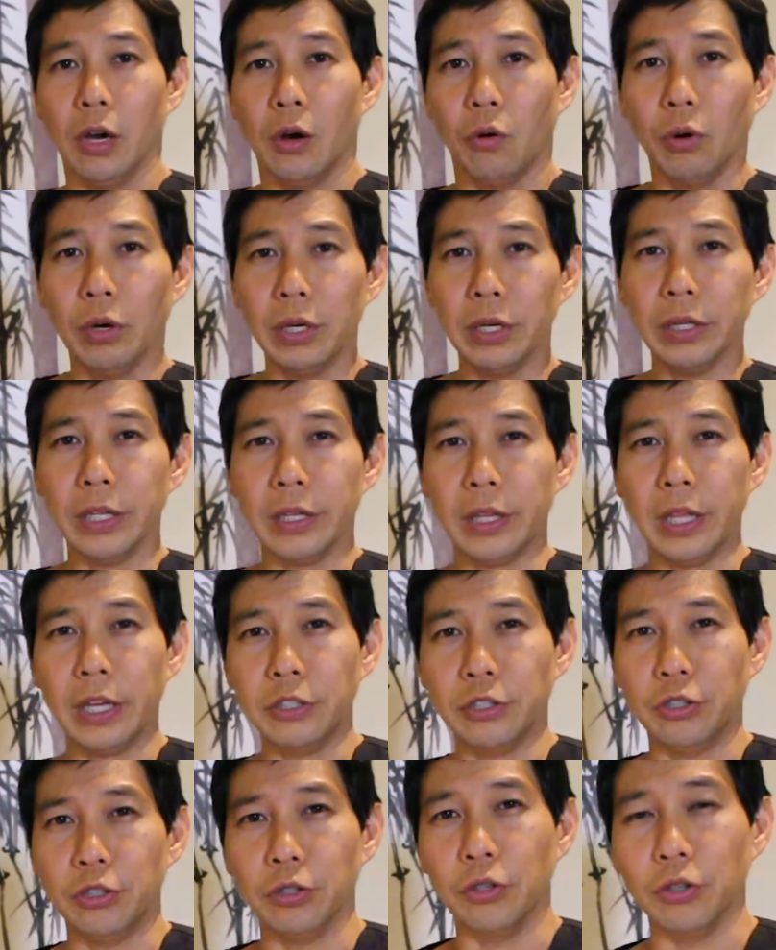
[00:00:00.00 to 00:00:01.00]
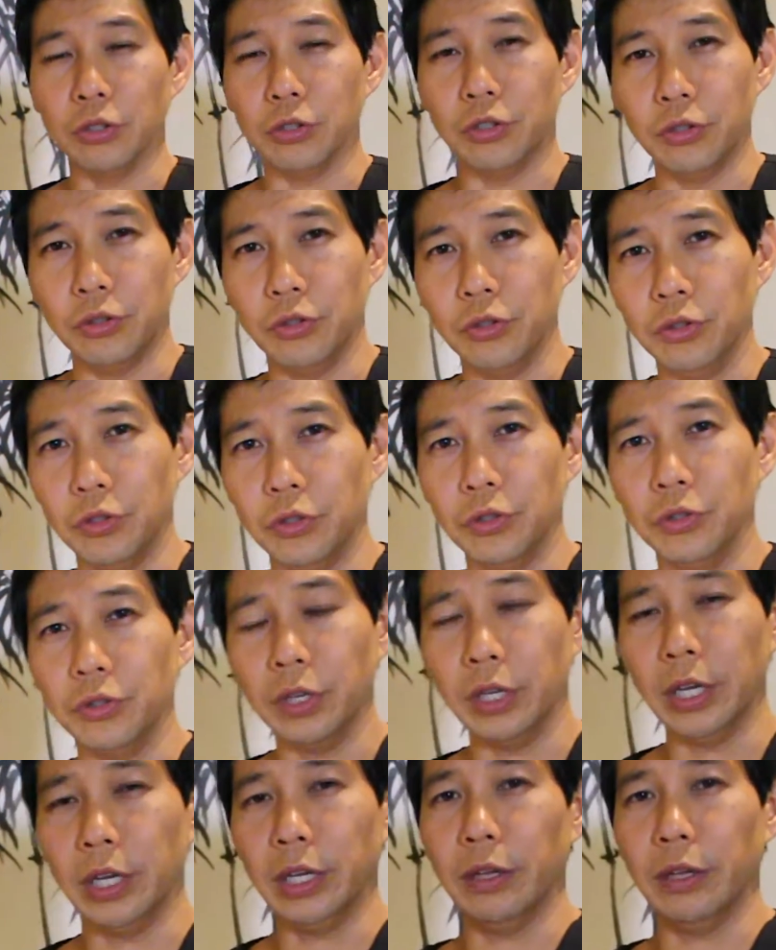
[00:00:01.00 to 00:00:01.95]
one of the things you go to do,